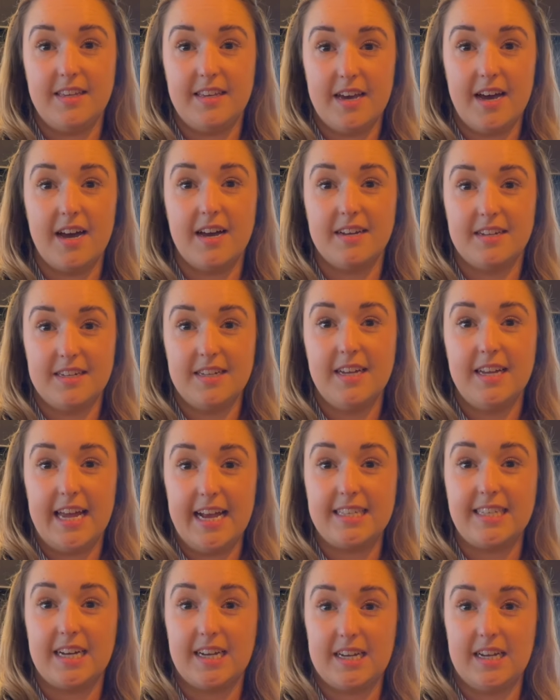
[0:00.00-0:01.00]
Yeah,
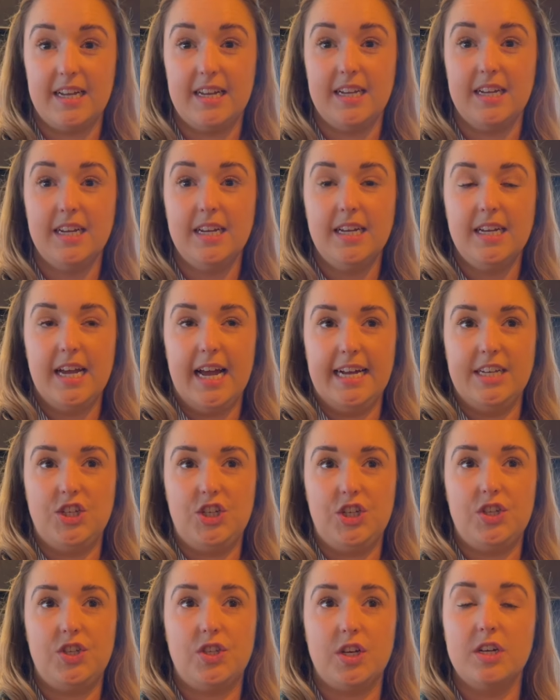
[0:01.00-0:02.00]
exactly. And
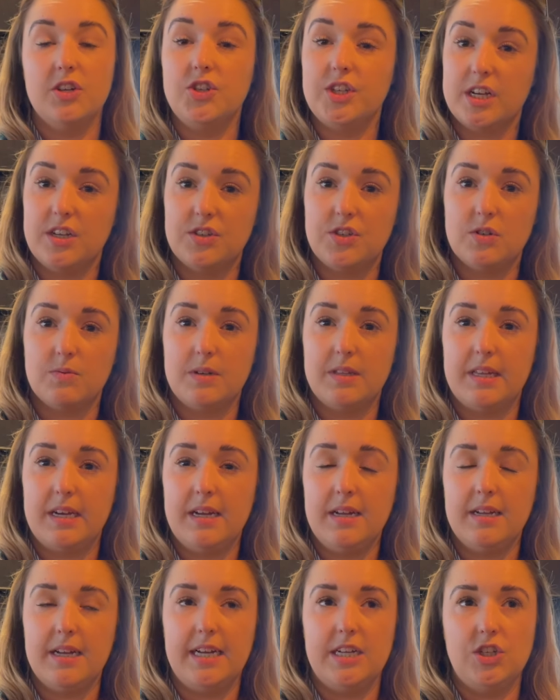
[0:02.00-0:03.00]
she's so gentle with
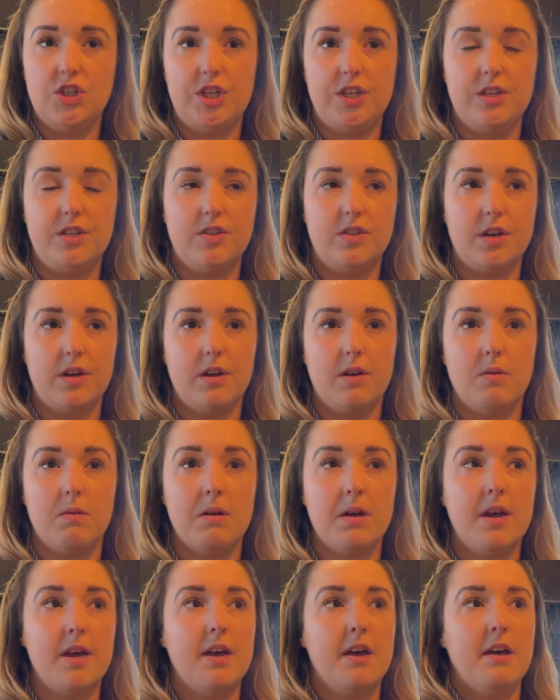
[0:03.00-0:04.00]
it. And she's so
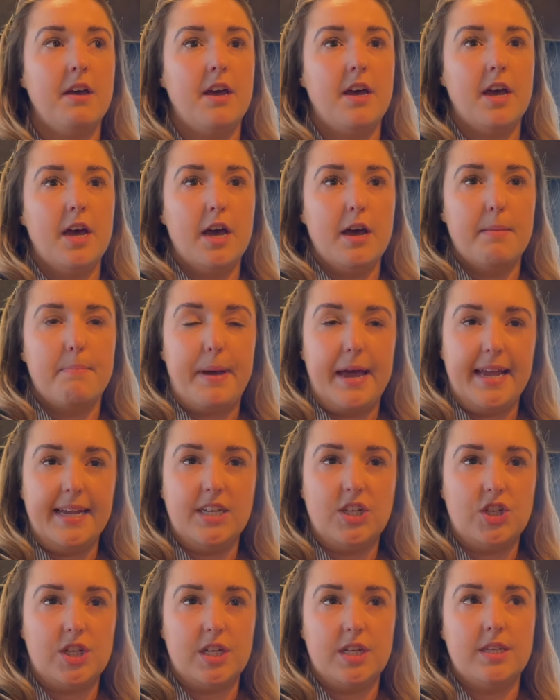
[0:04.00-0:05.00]

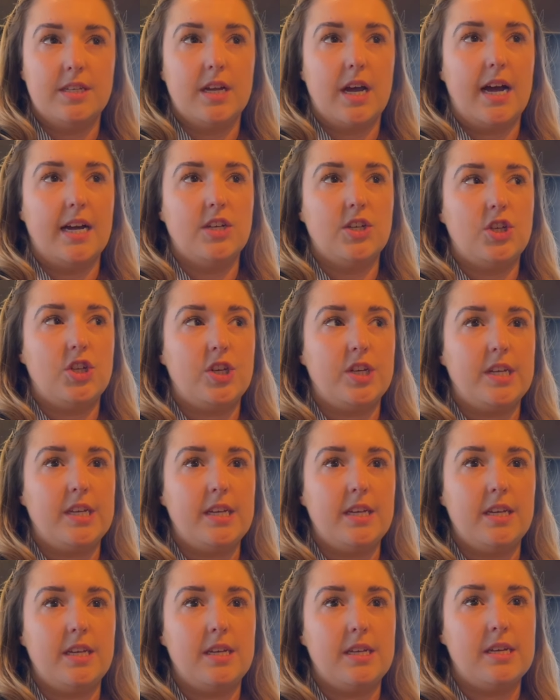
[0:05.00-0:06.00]
patient. And
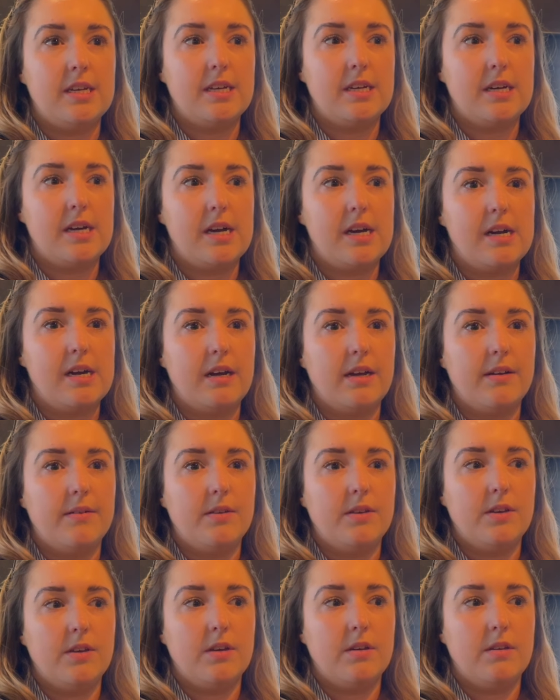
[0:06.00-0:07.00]
she,
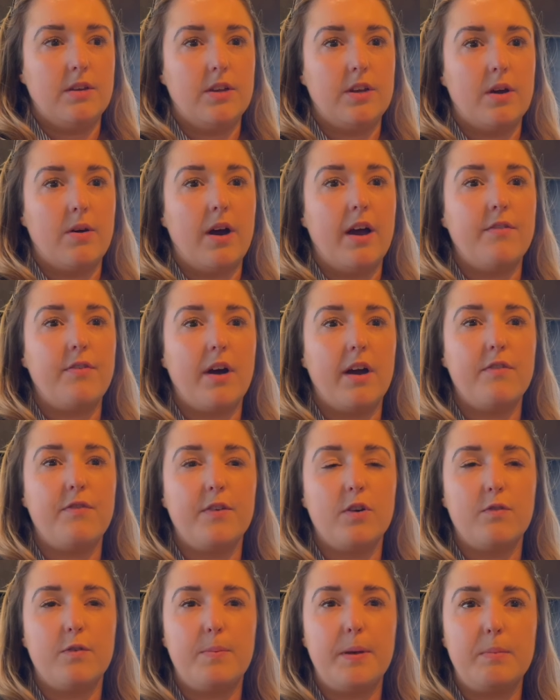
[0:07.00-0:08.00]
you know, I
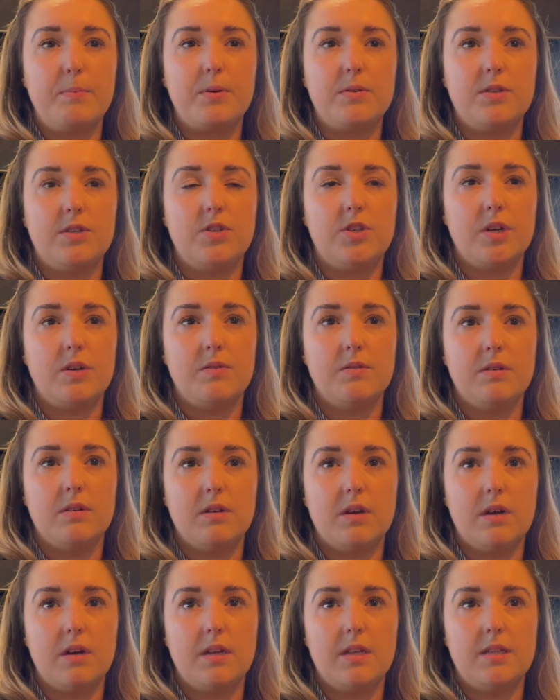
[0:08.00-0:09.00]
feel for people that
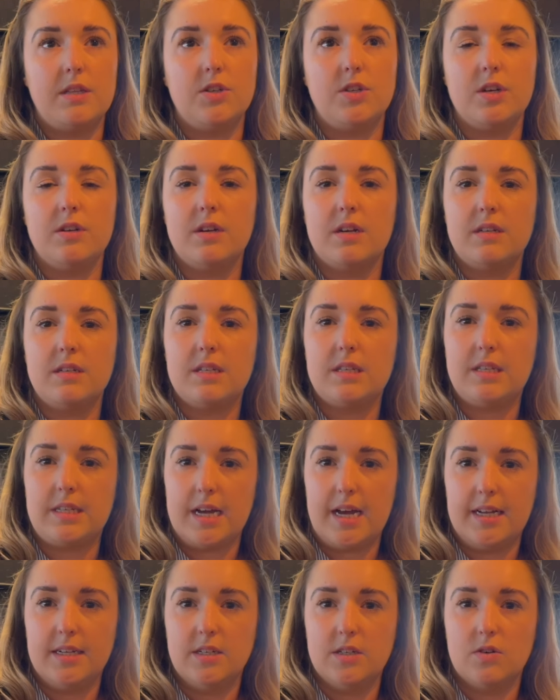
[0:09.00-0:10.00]
don't
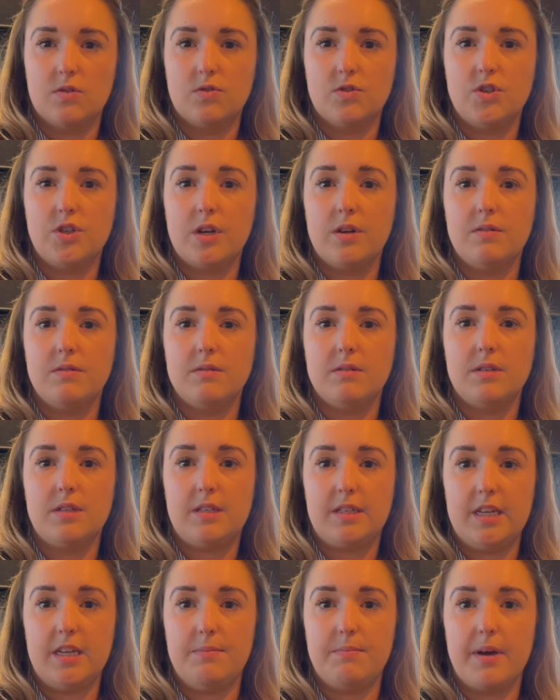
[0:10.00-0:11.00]
understand it or don't
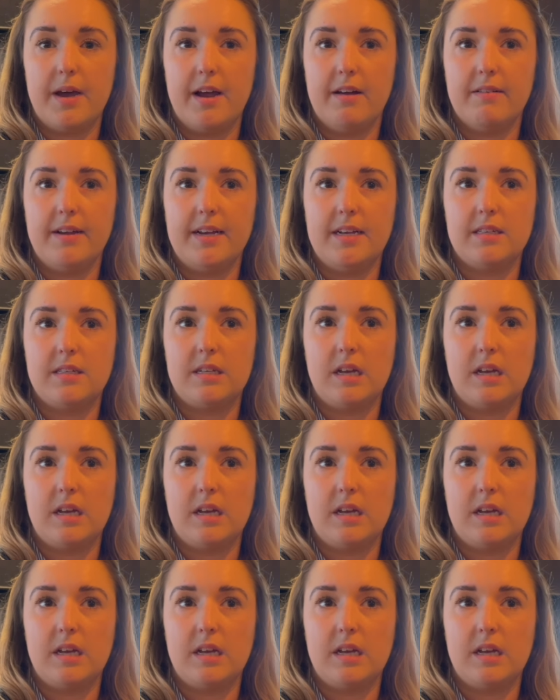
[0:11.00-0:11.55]
see Mary as